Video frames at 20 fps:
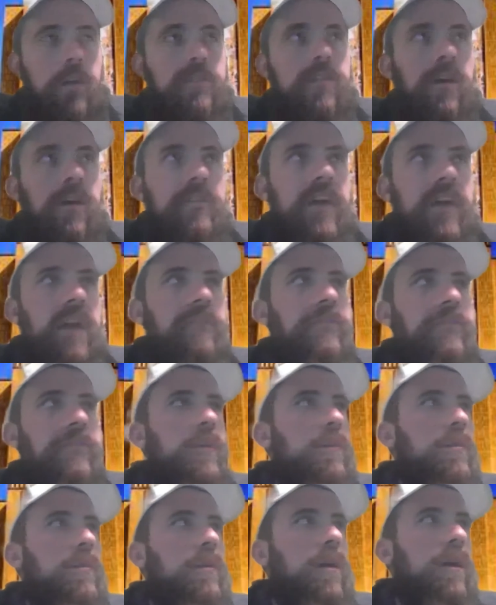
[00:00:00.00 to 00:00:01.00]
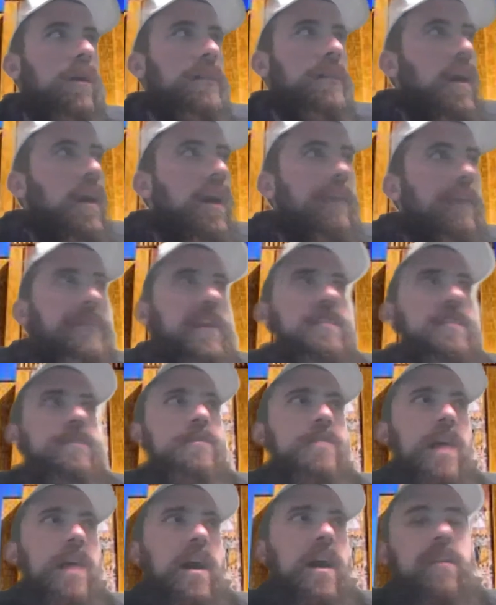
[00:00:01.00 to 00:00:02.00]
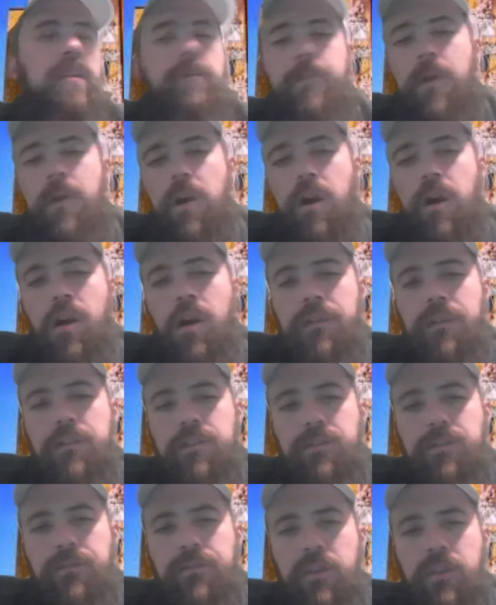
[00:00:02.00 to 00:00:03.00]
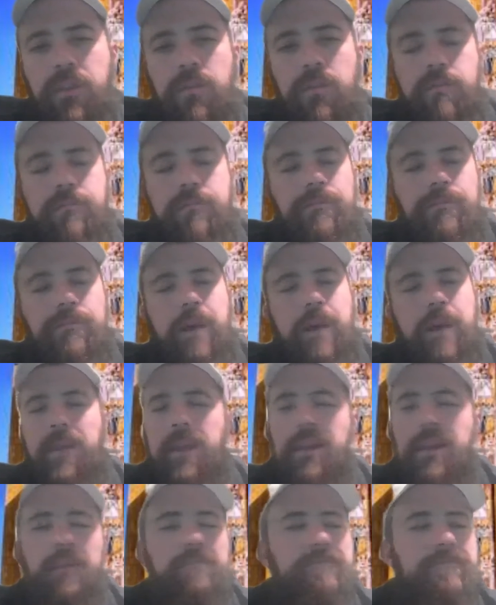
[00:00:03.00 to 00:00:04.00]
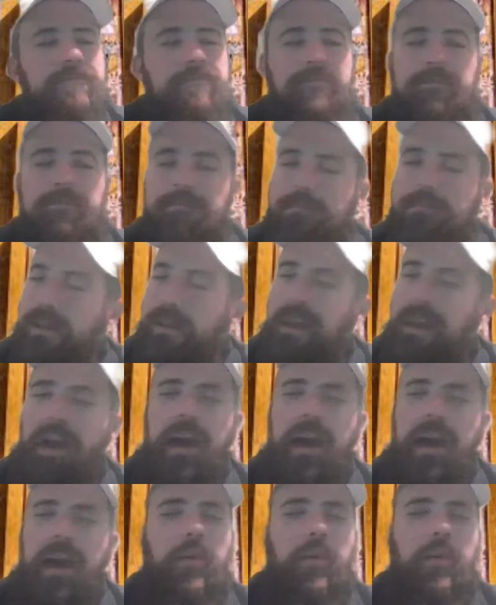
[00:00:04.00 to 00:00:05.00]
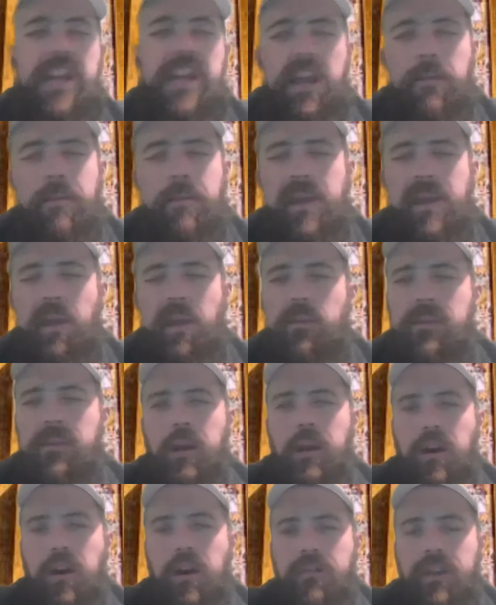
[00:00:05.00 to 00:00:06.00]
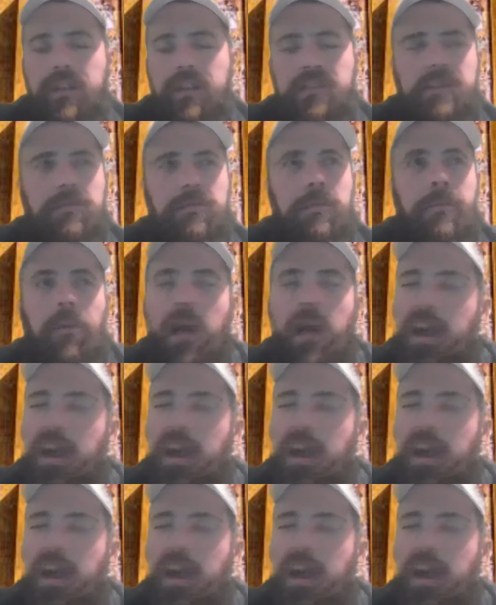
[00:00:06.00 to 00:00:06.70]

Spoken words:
I've got a few on the offensive side of the ball. There's a few I will nitpick with the offense because we probably should